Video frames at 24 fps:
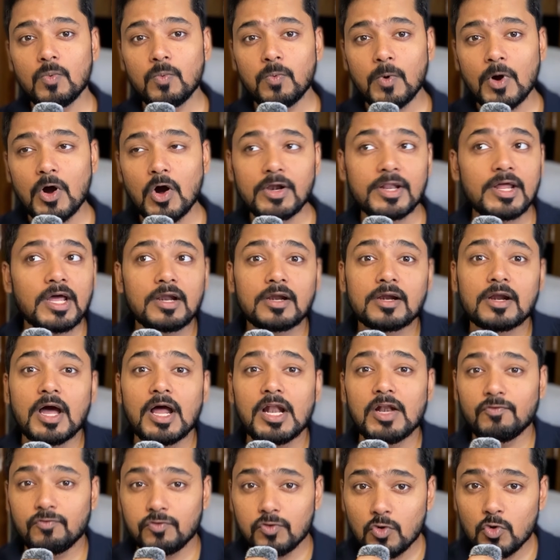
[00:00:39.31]
what are
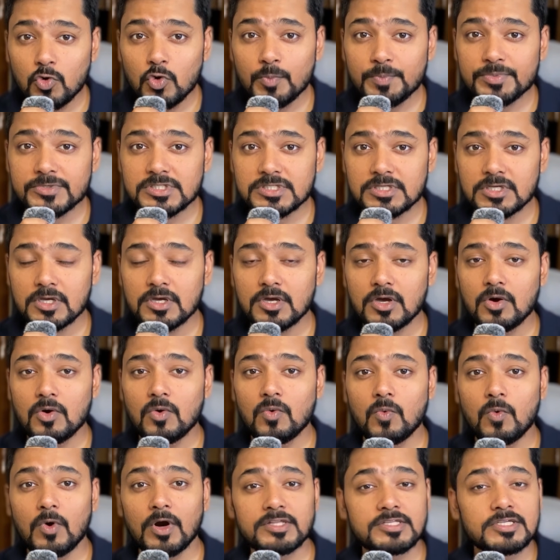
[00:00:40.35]
Ralph loops,
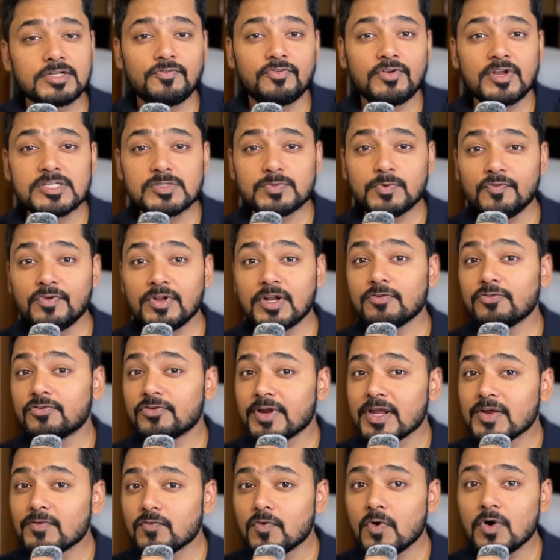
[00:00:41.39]
what is the difference between a
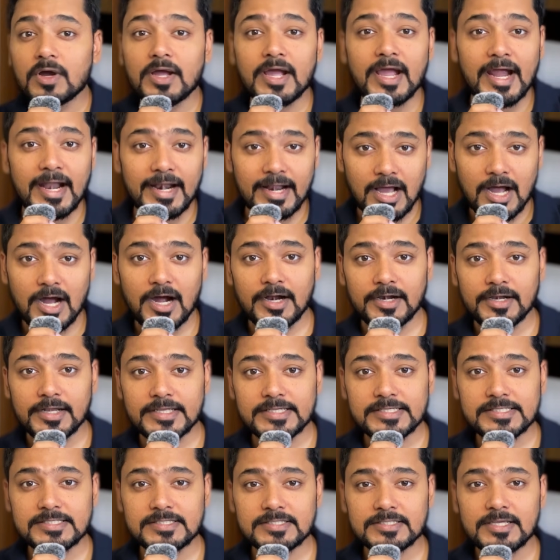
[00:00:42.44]
framework and
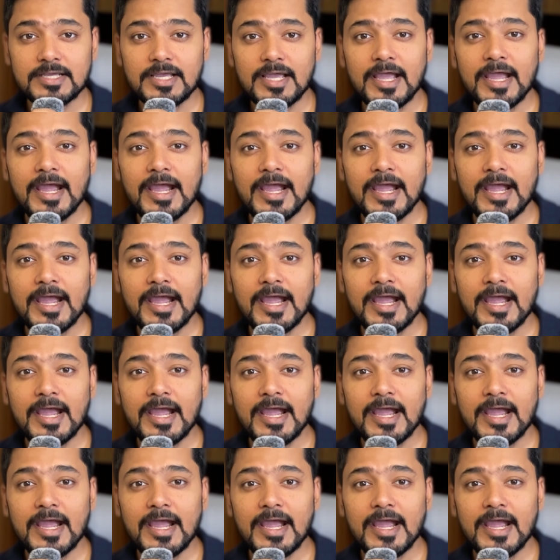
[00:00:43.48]
harness,